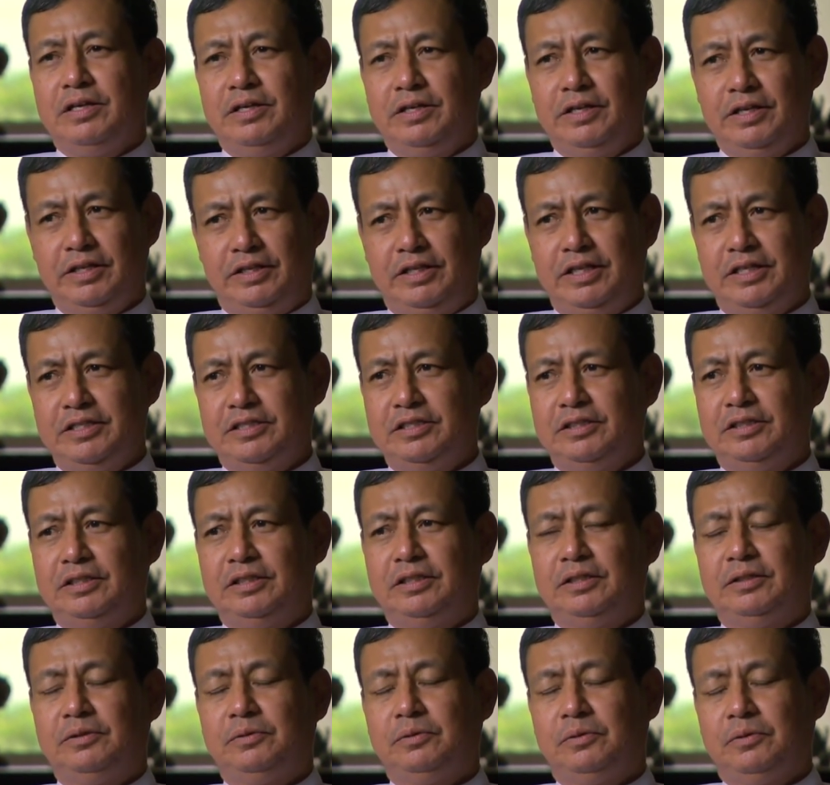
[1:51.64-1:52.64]
Yeah, there's
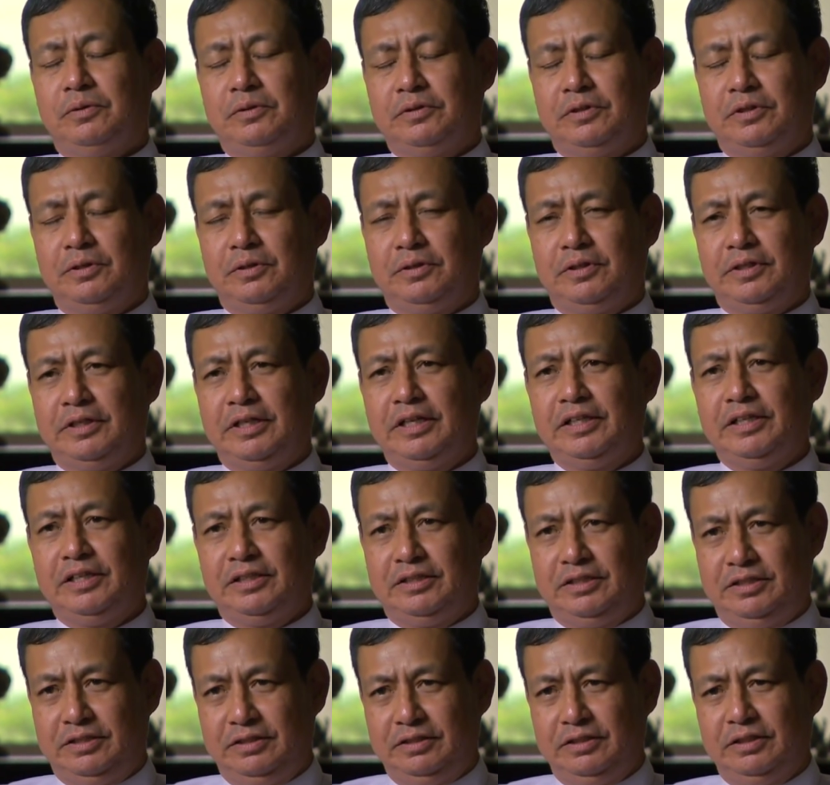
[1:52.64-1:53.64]
a, the,
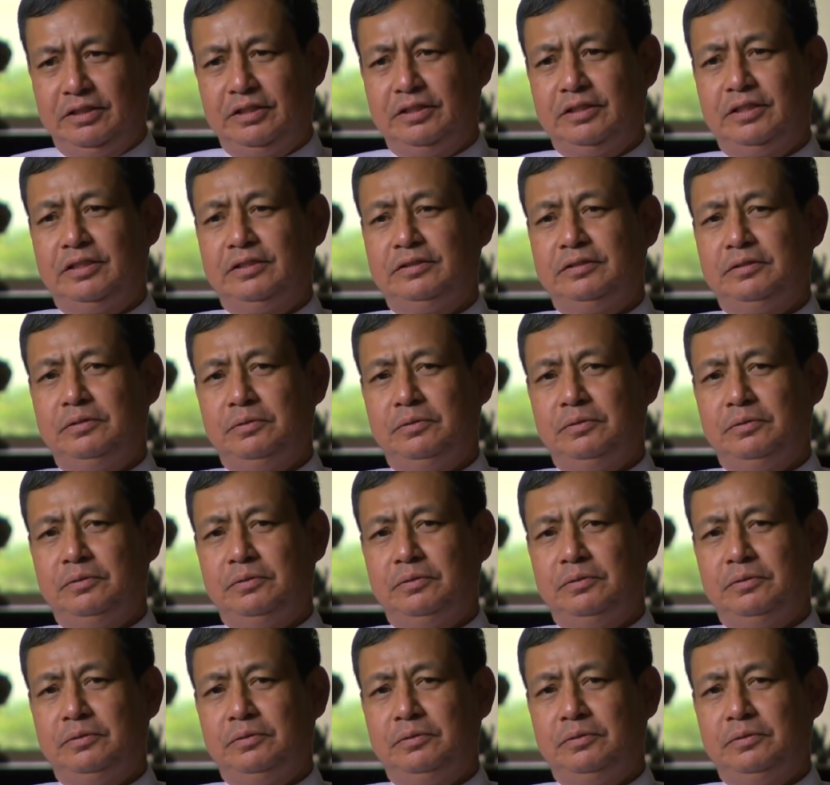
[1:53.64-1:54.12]
another uh,